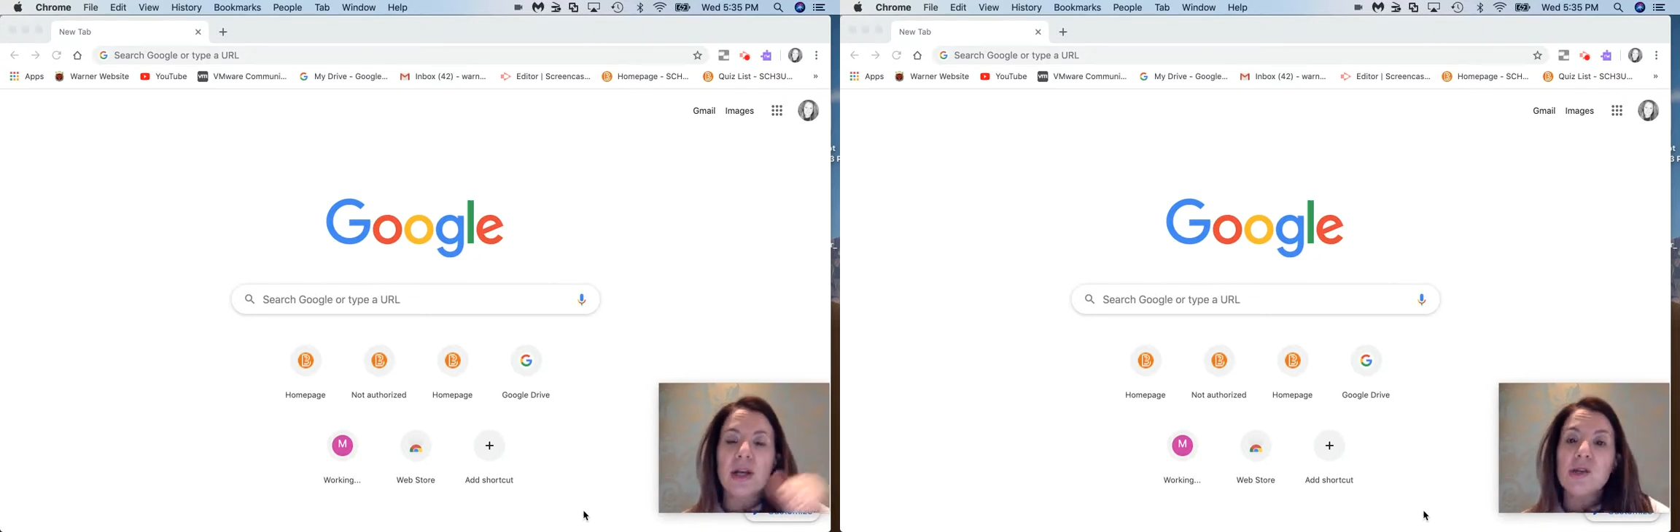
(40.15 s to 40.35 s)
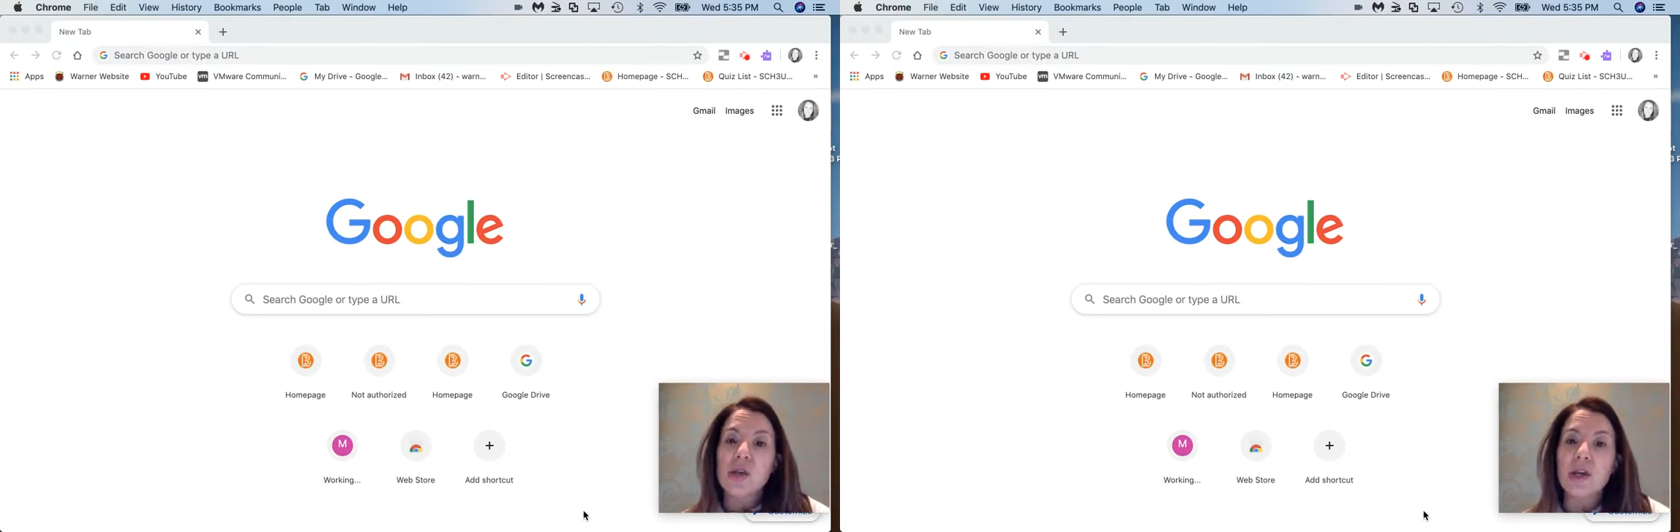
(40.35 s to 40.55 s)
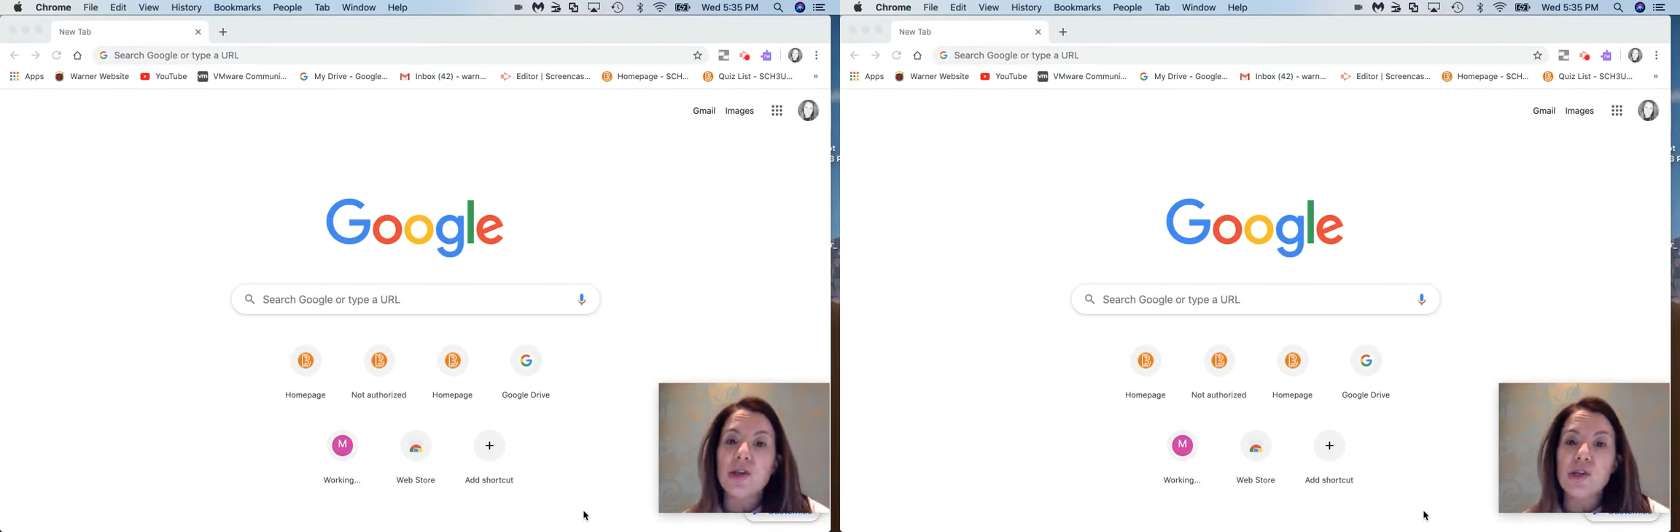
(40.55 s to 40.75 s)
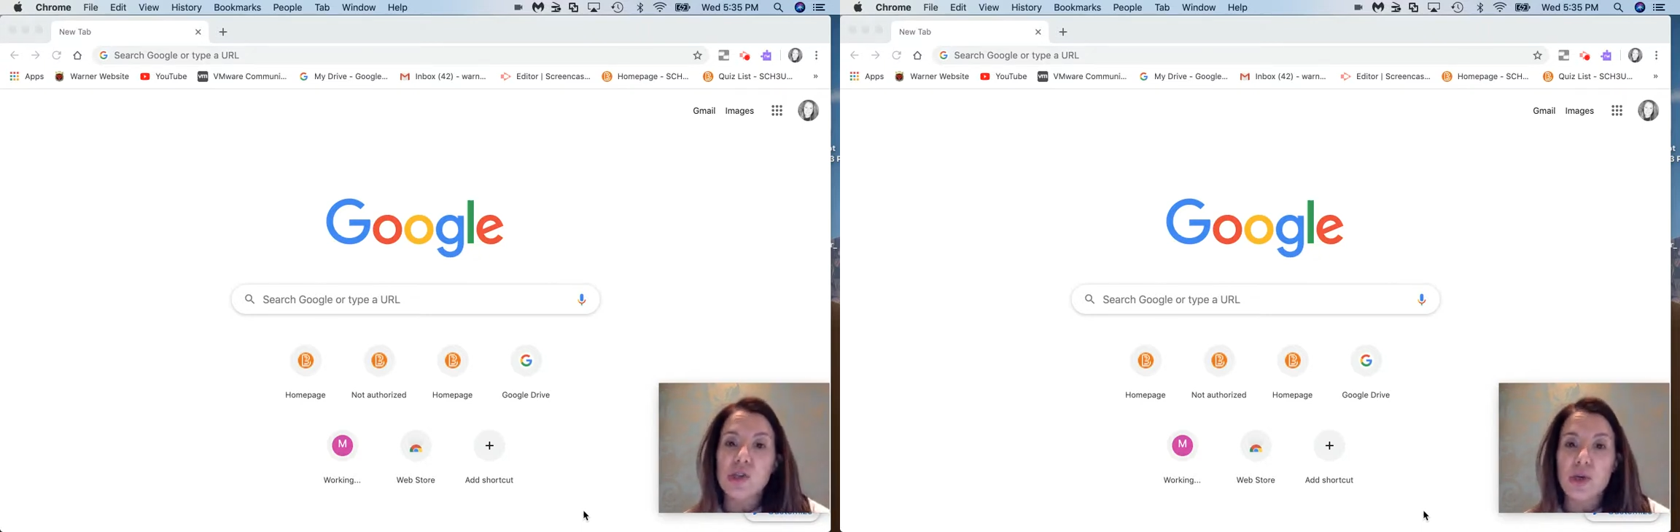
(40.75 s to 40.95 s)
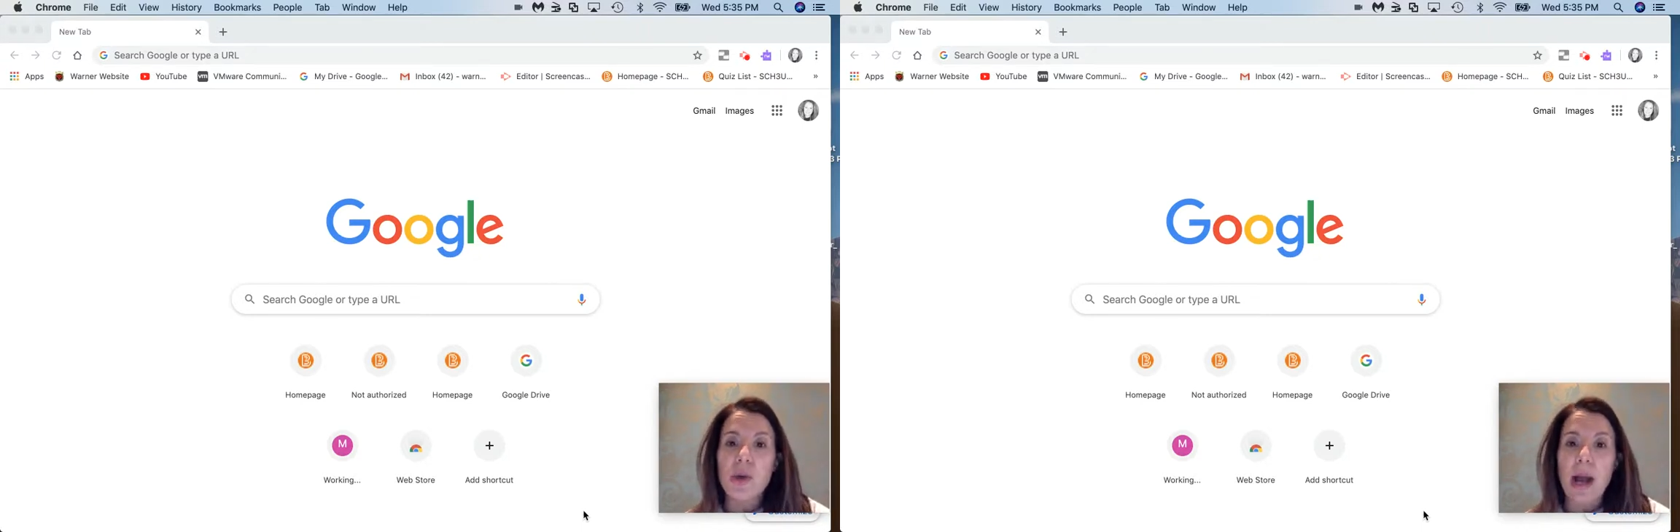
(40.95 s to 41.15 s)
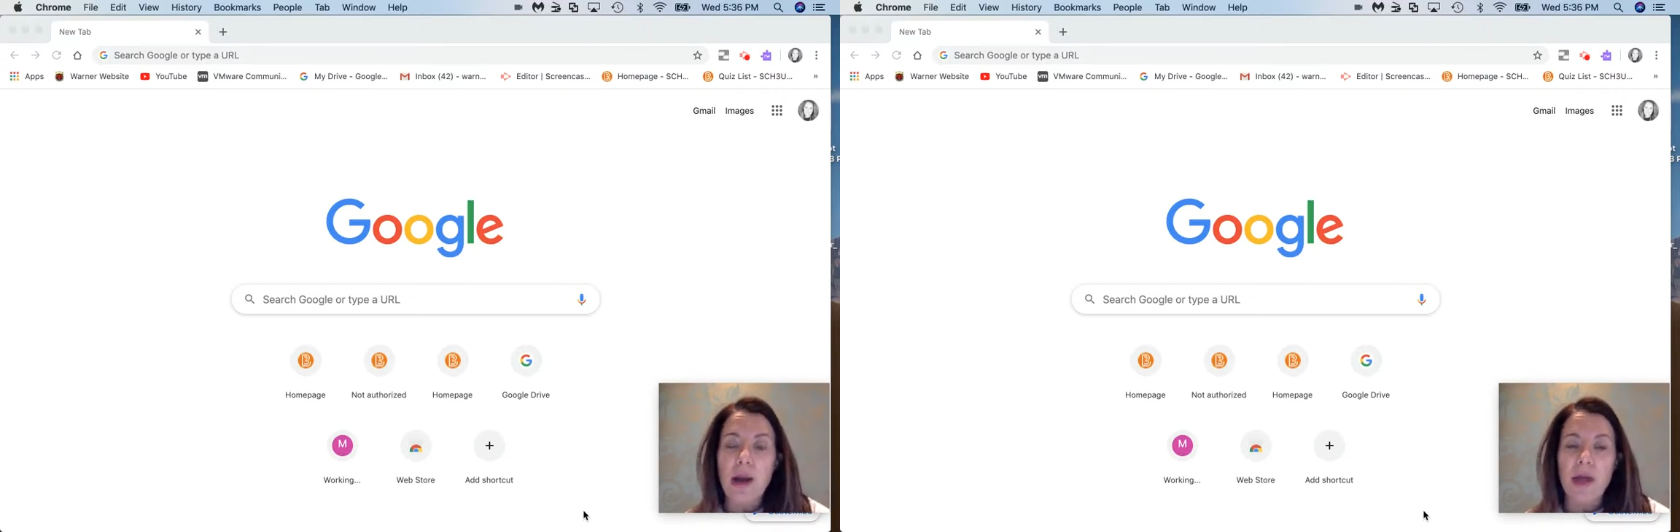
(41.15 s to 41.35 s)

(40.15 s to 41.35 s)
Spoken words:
So I'm going to show you how